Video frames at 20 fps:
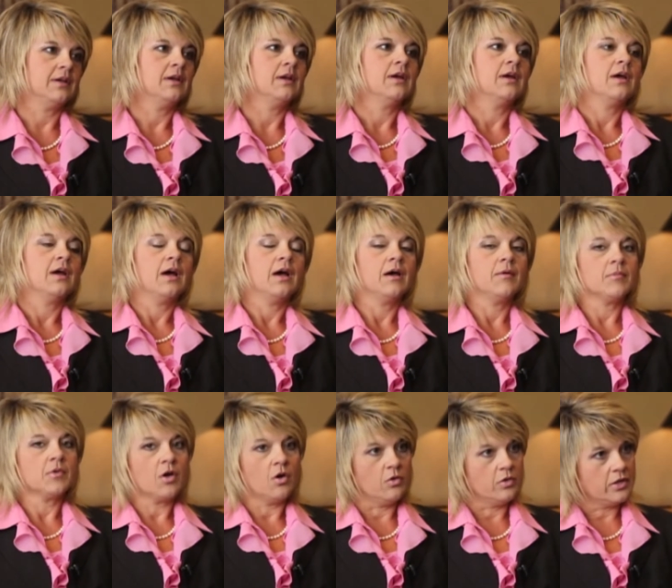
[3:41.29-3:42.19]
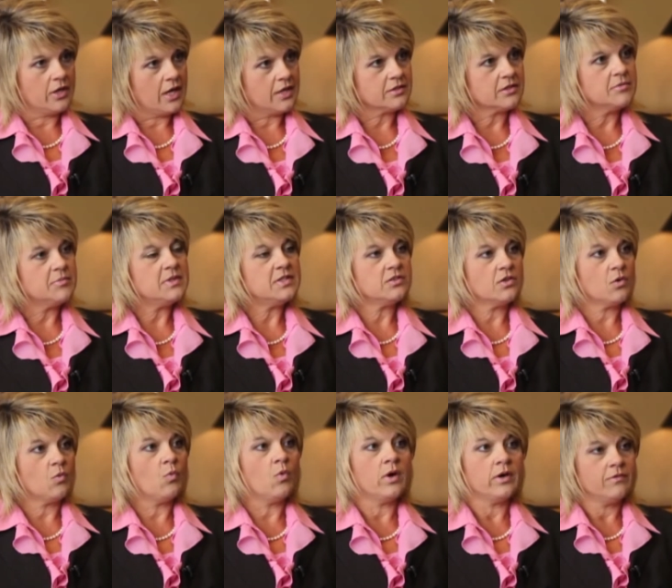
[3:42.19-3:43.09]
so easy. Colonoscopies
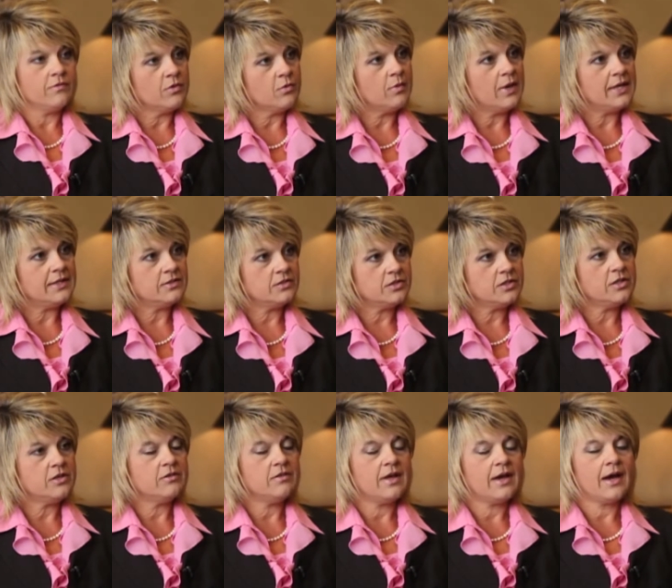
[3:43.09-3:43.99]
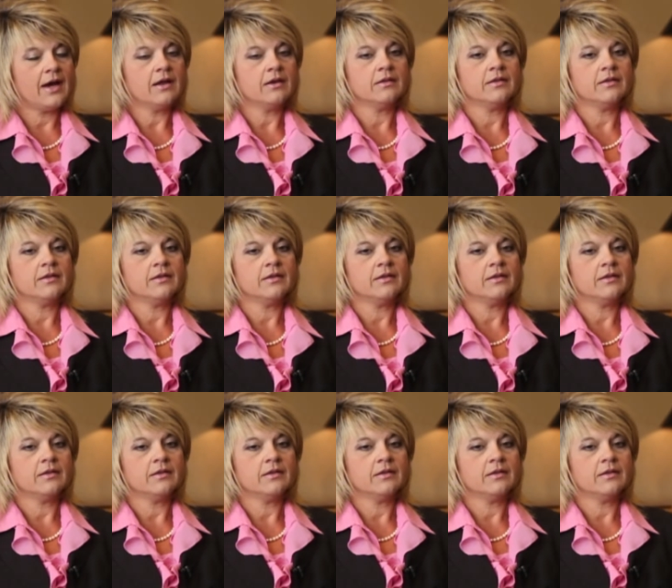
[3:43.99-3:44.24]
are one of the ways to do that.